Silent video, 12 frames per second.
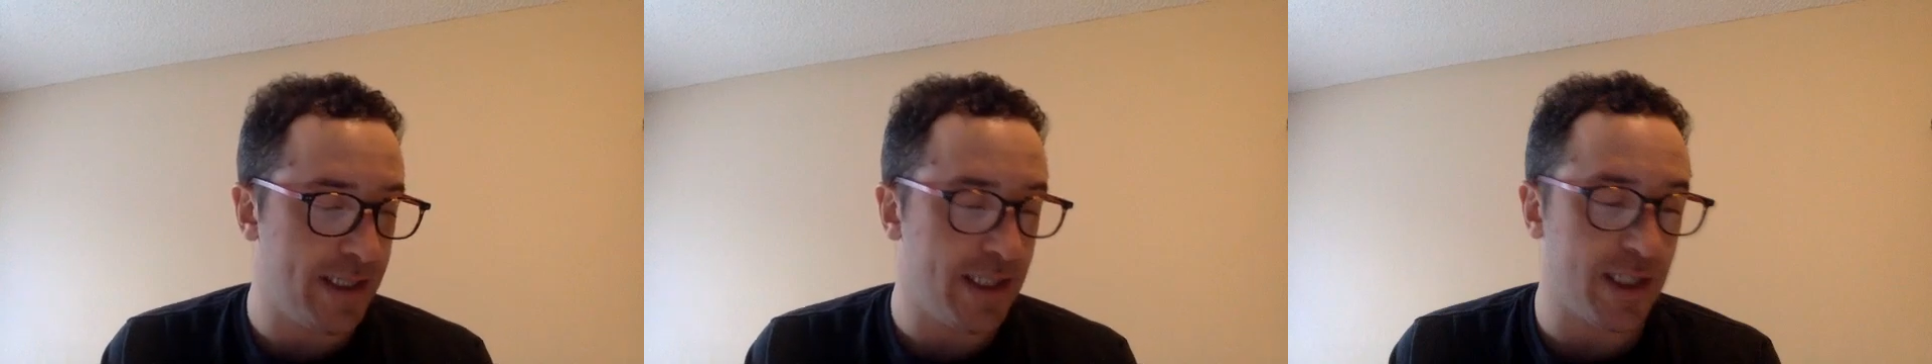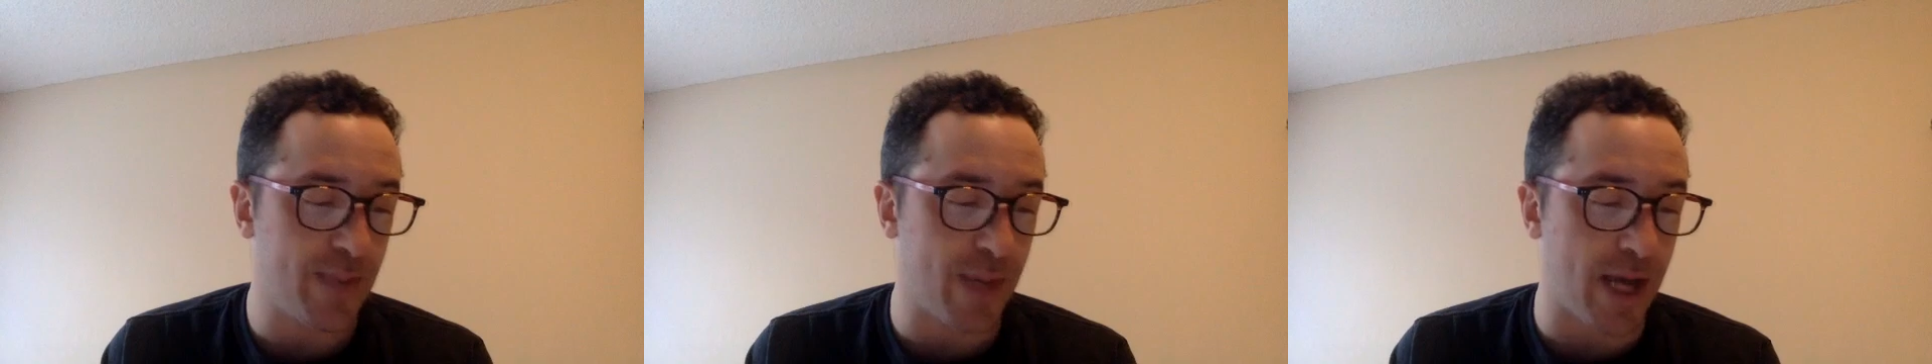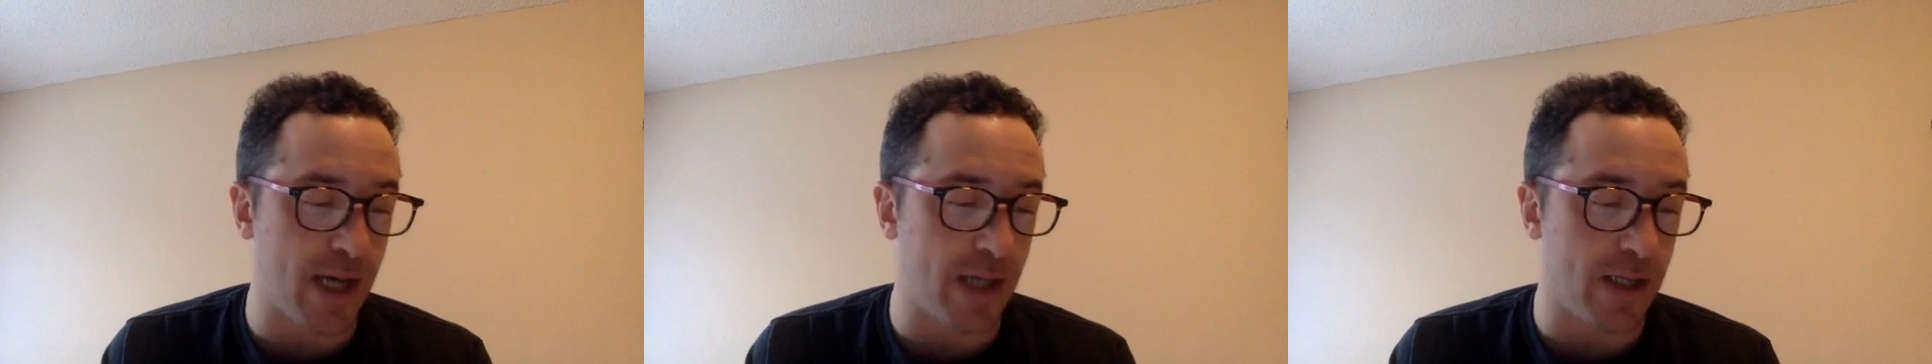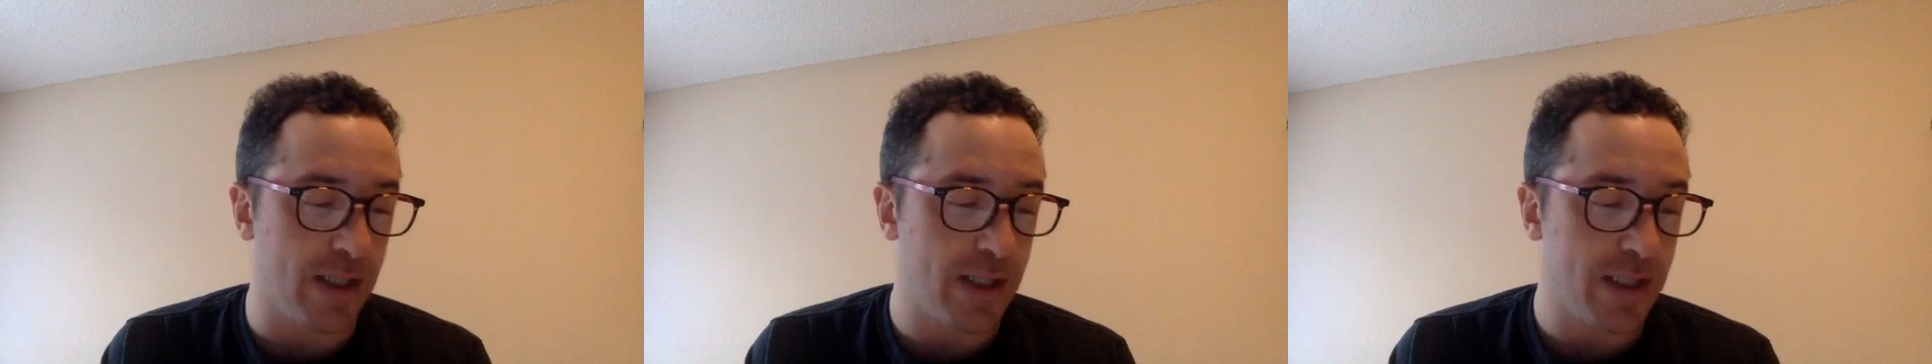
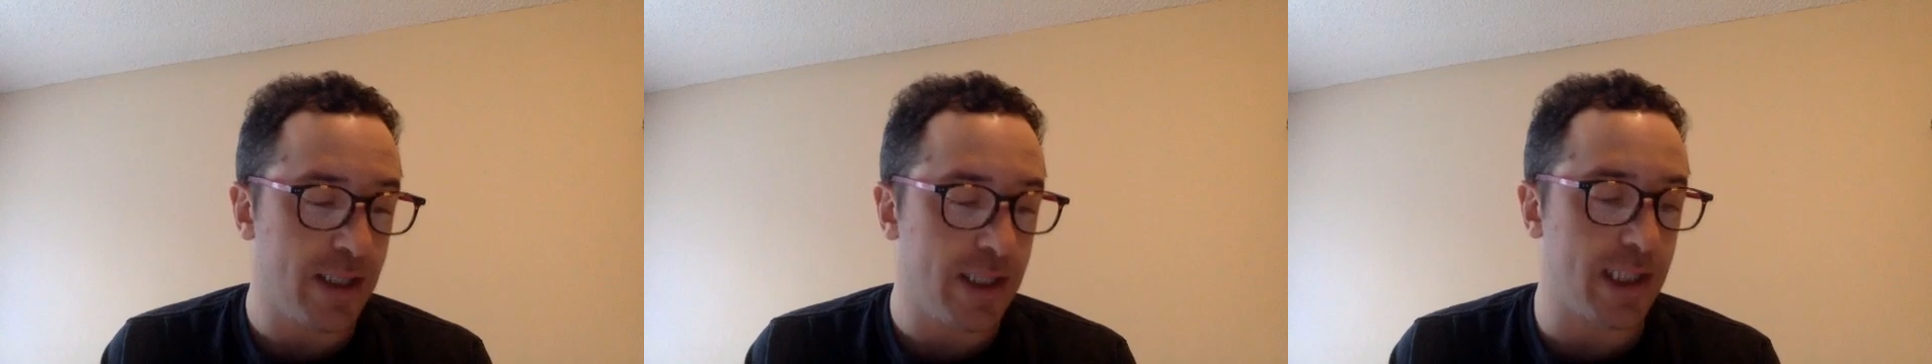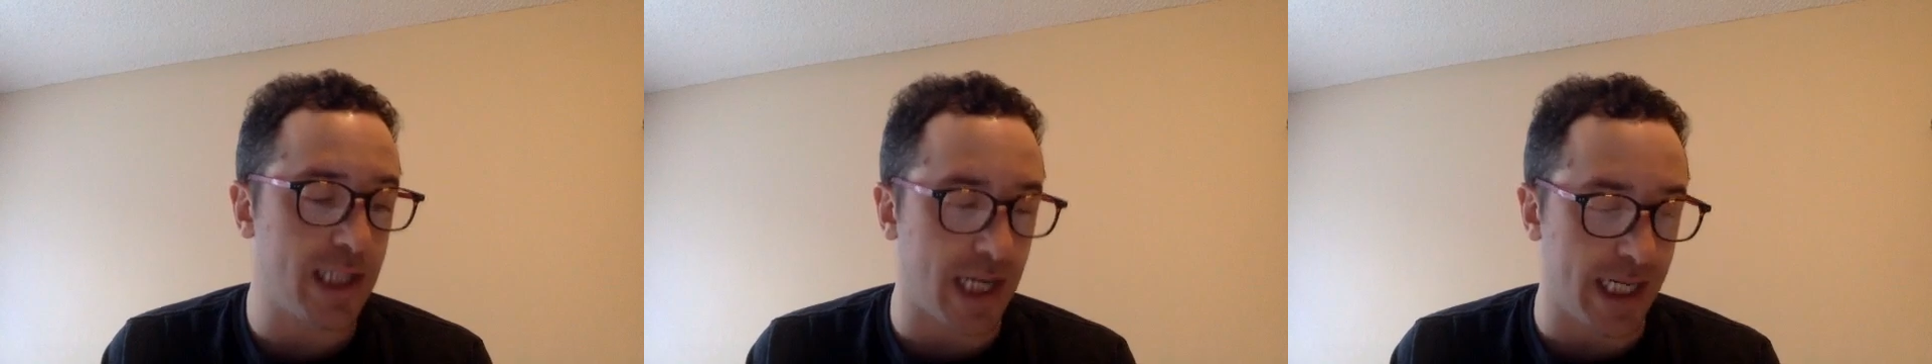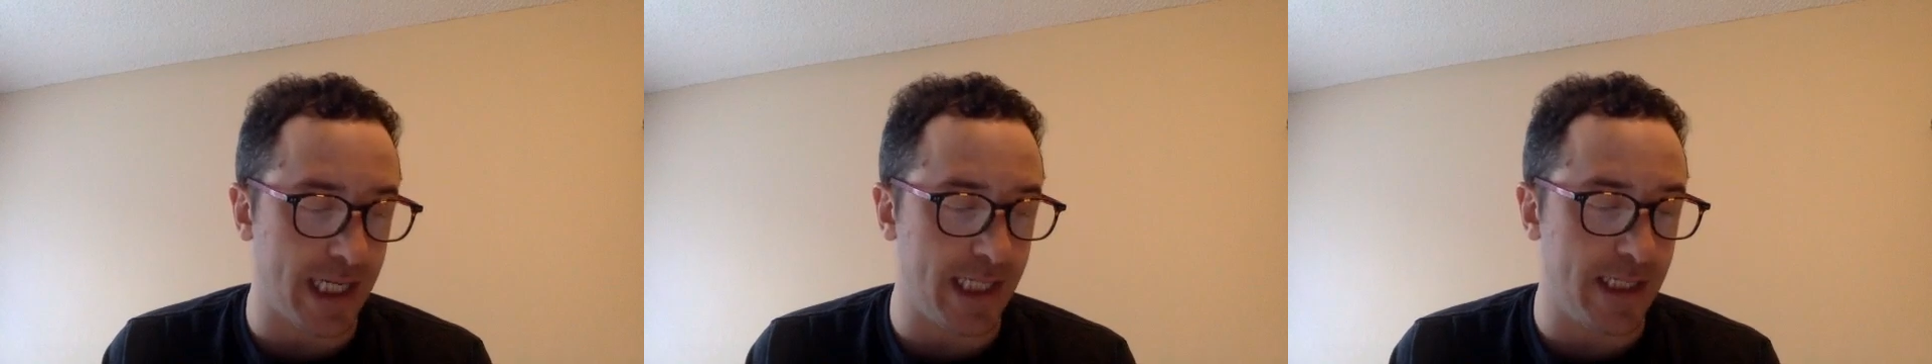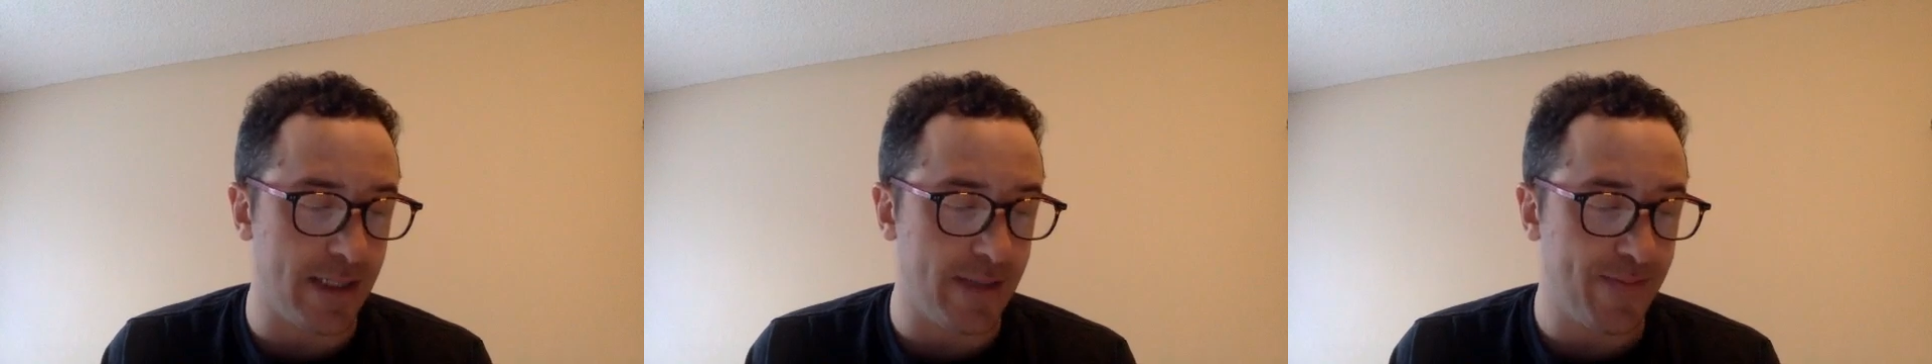Spell
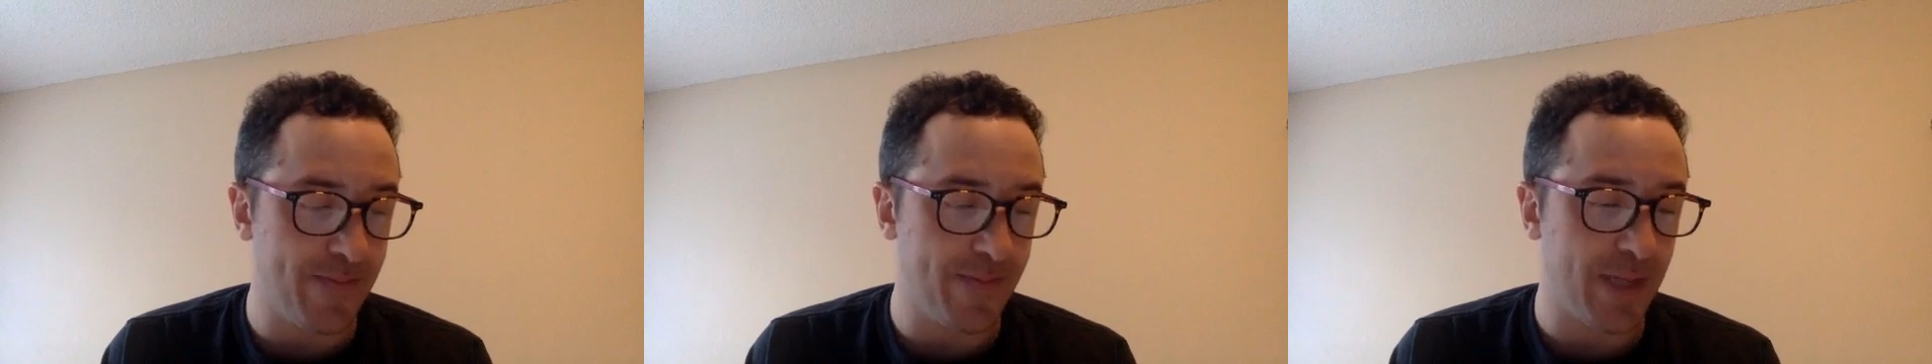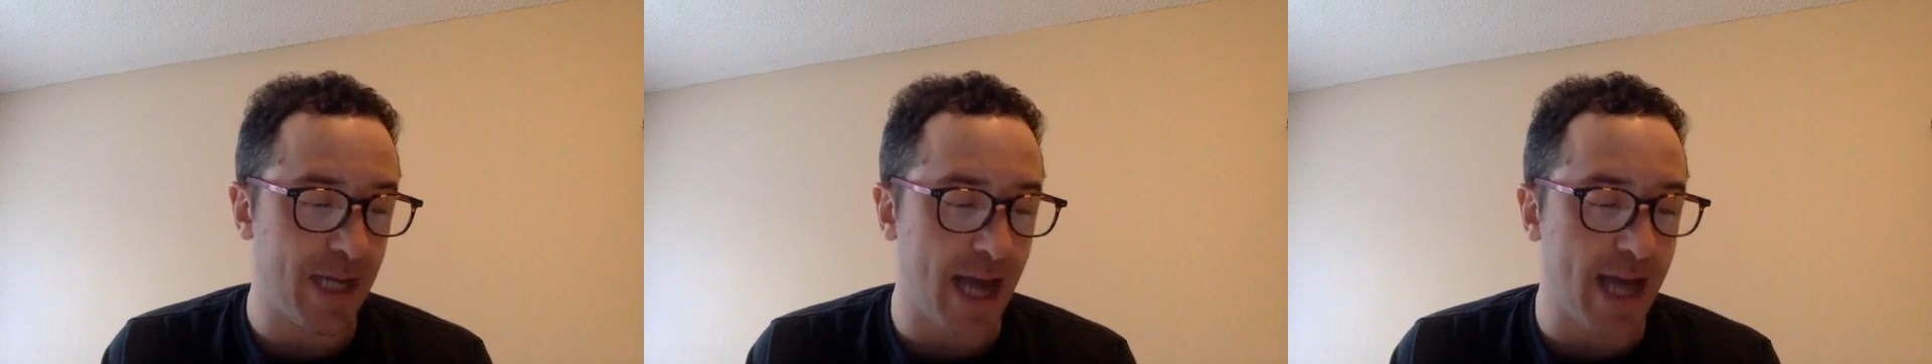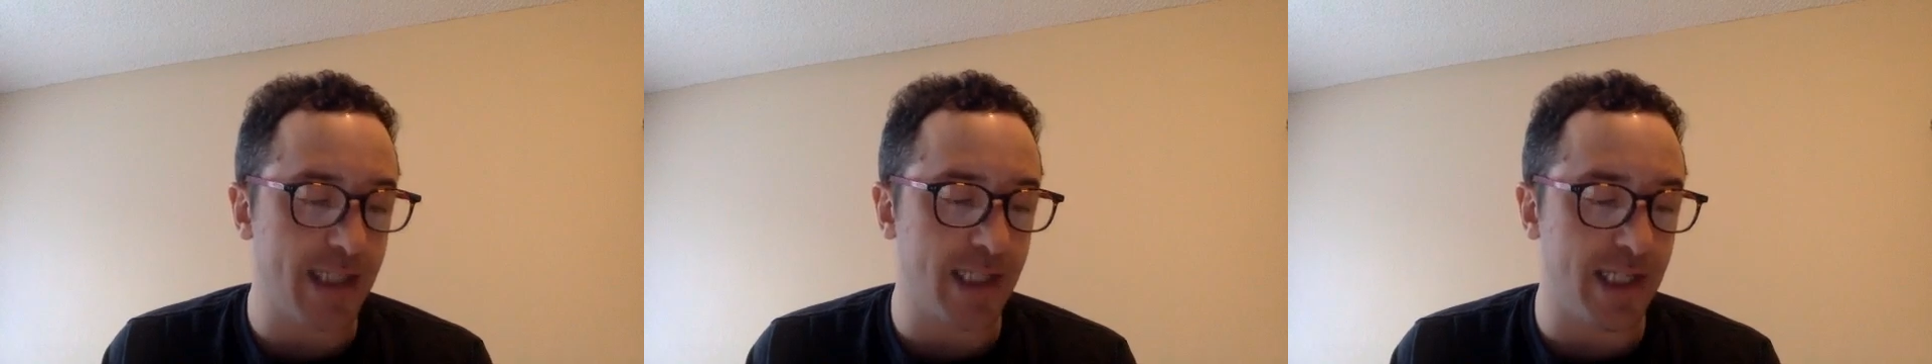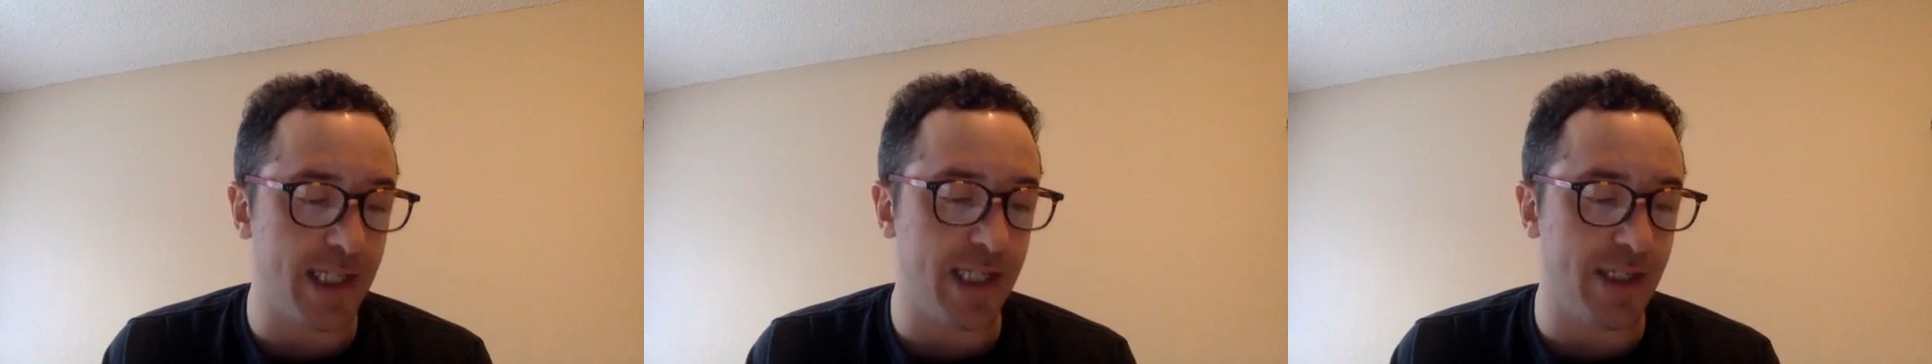studied.
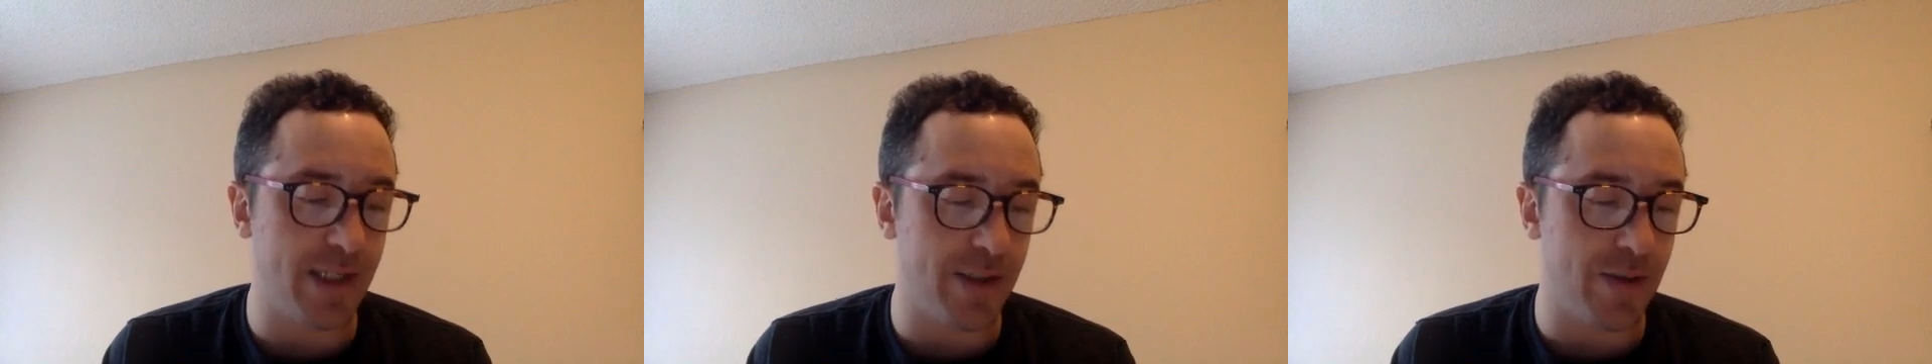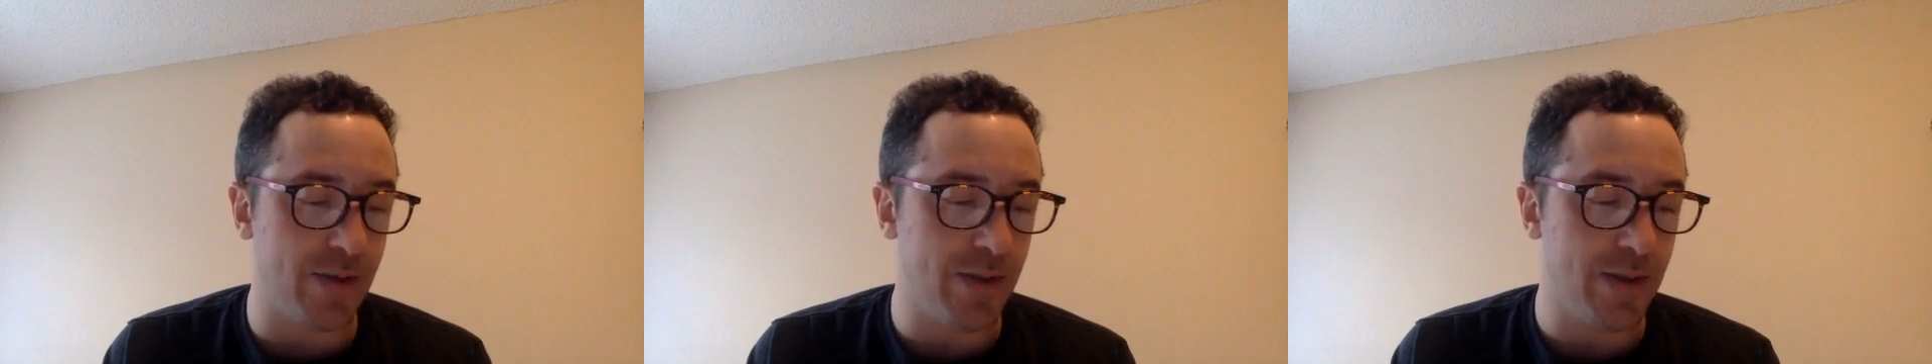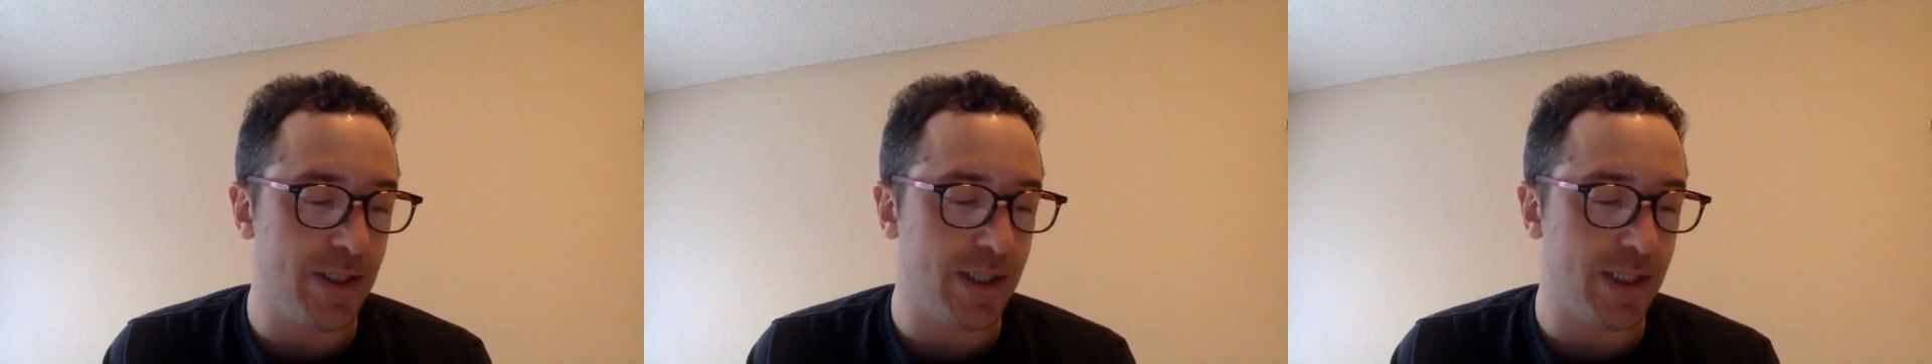Studied.